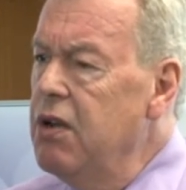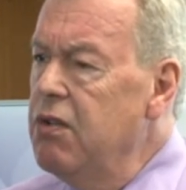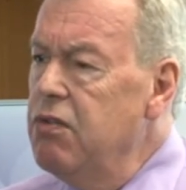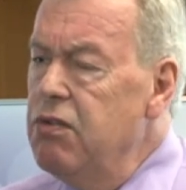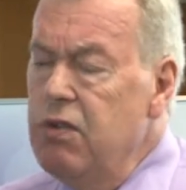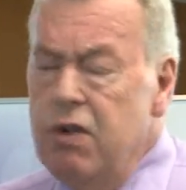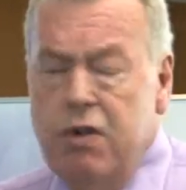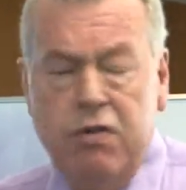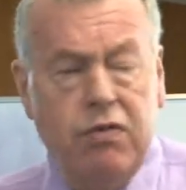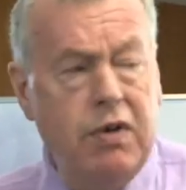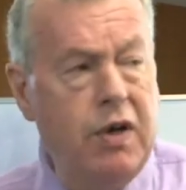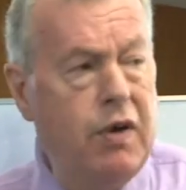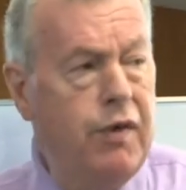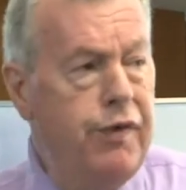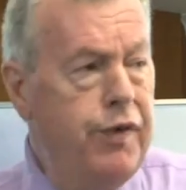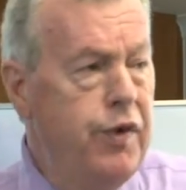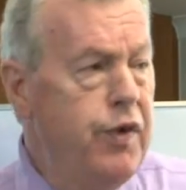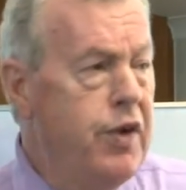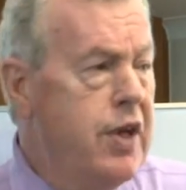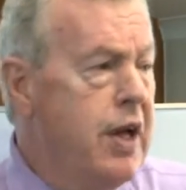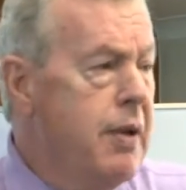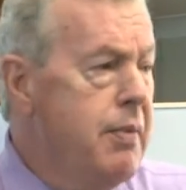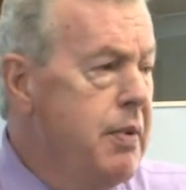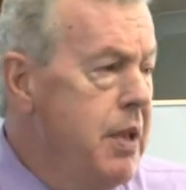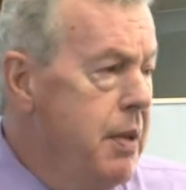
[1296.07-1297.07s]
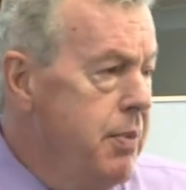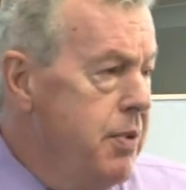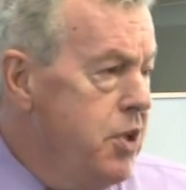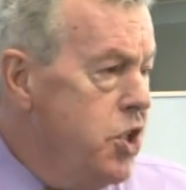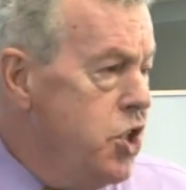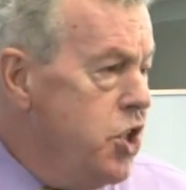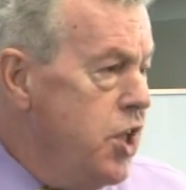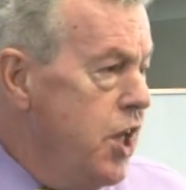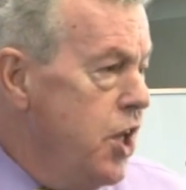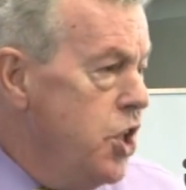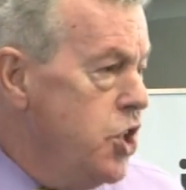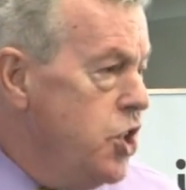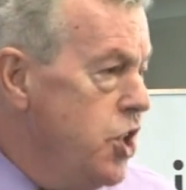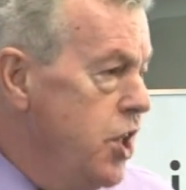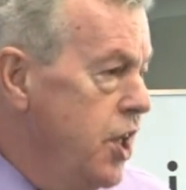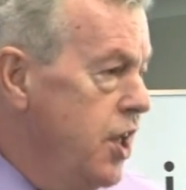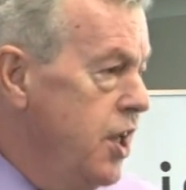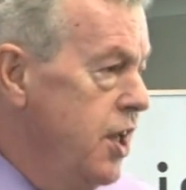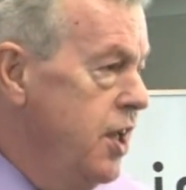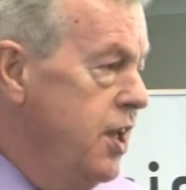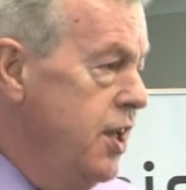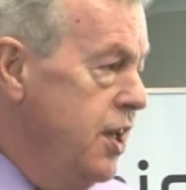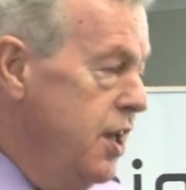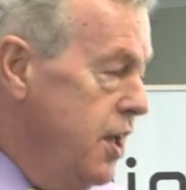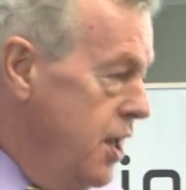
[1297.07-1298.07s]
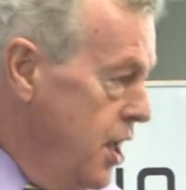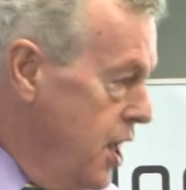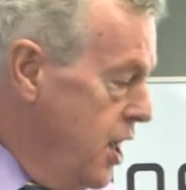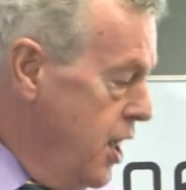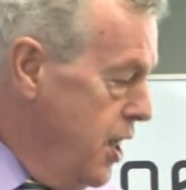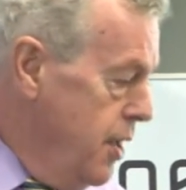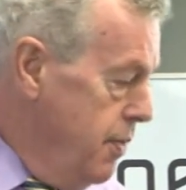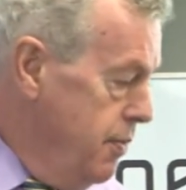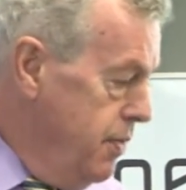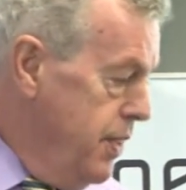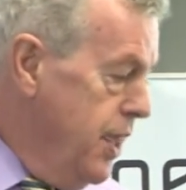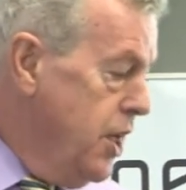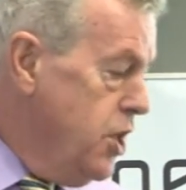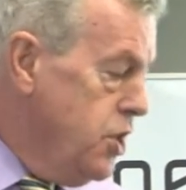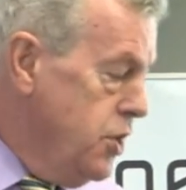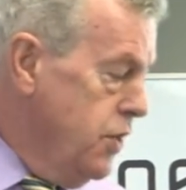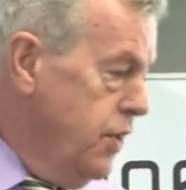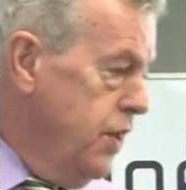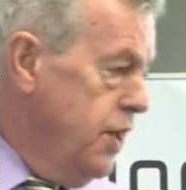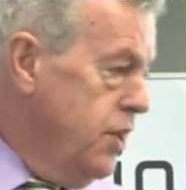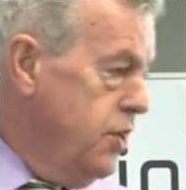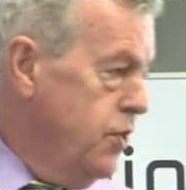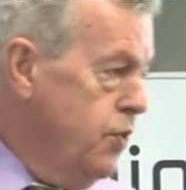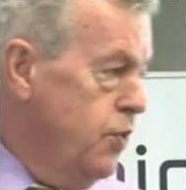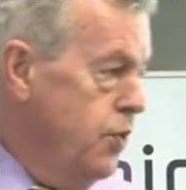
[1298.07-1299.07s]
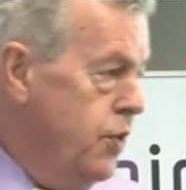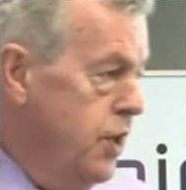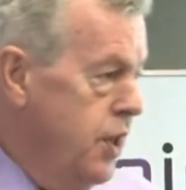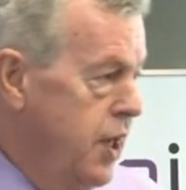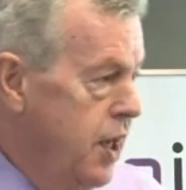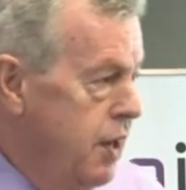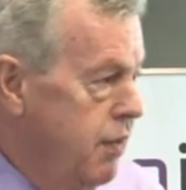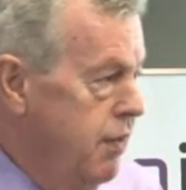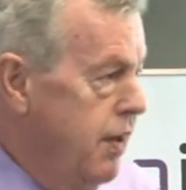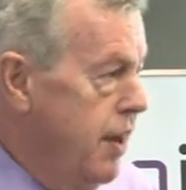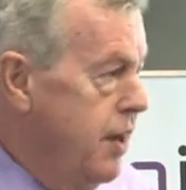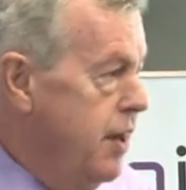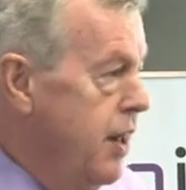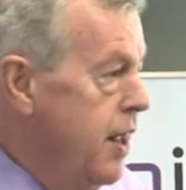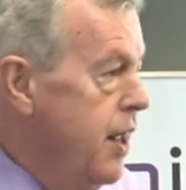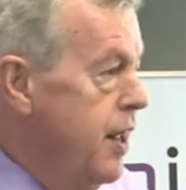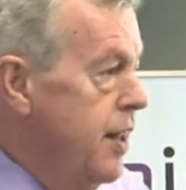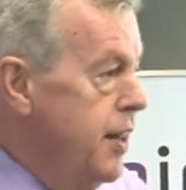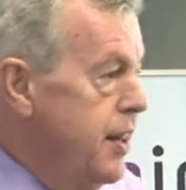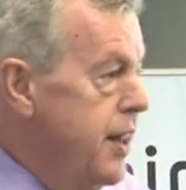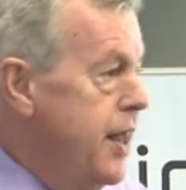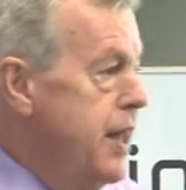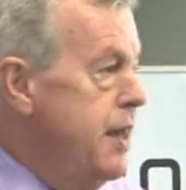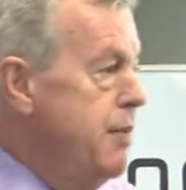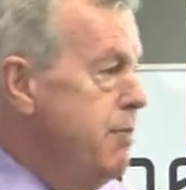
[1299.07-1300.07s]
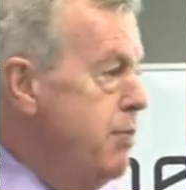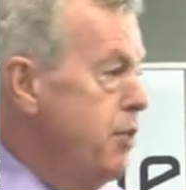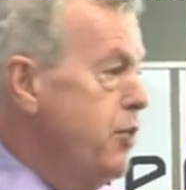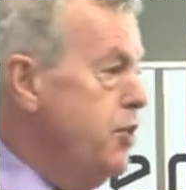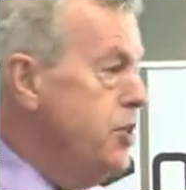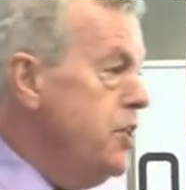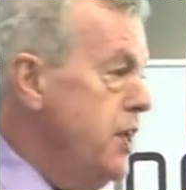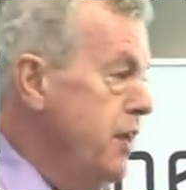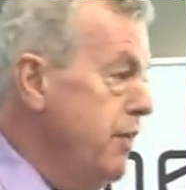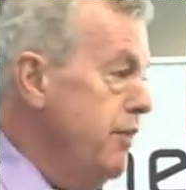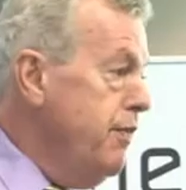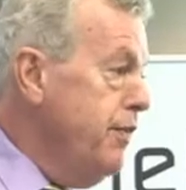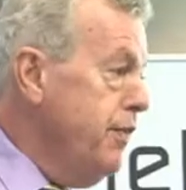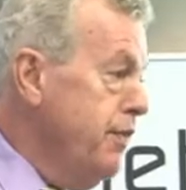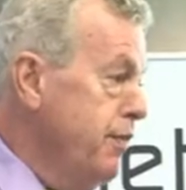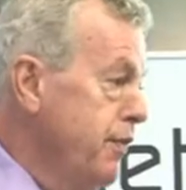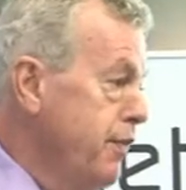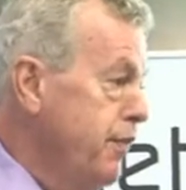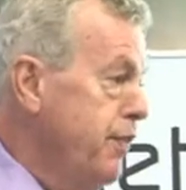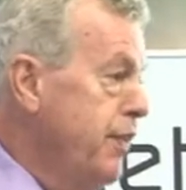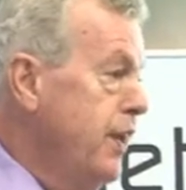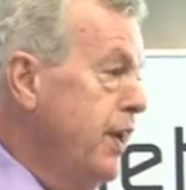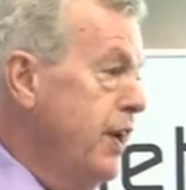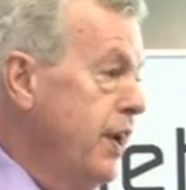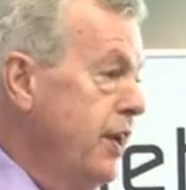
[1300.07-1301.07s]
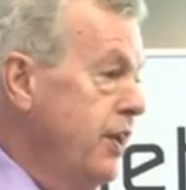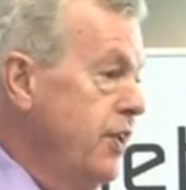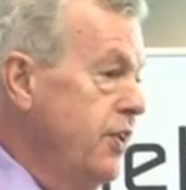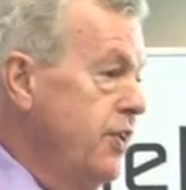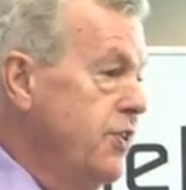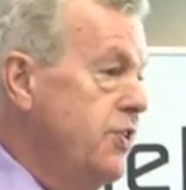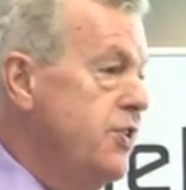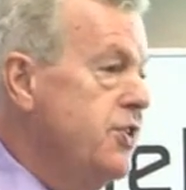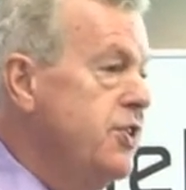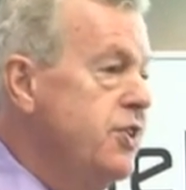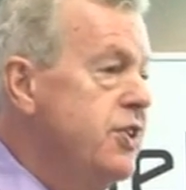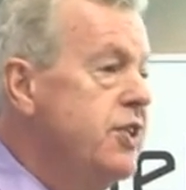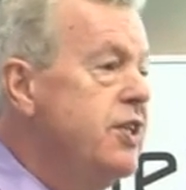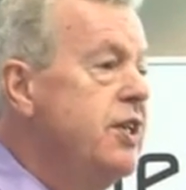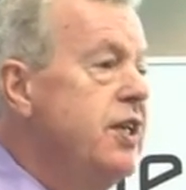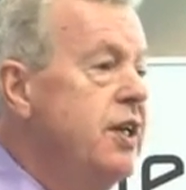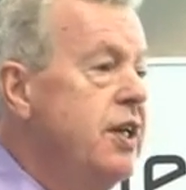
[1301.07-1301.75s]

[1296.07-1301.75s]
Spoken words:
The Real Food Company up in Cheshire. They do it all the year round. They import it in from France,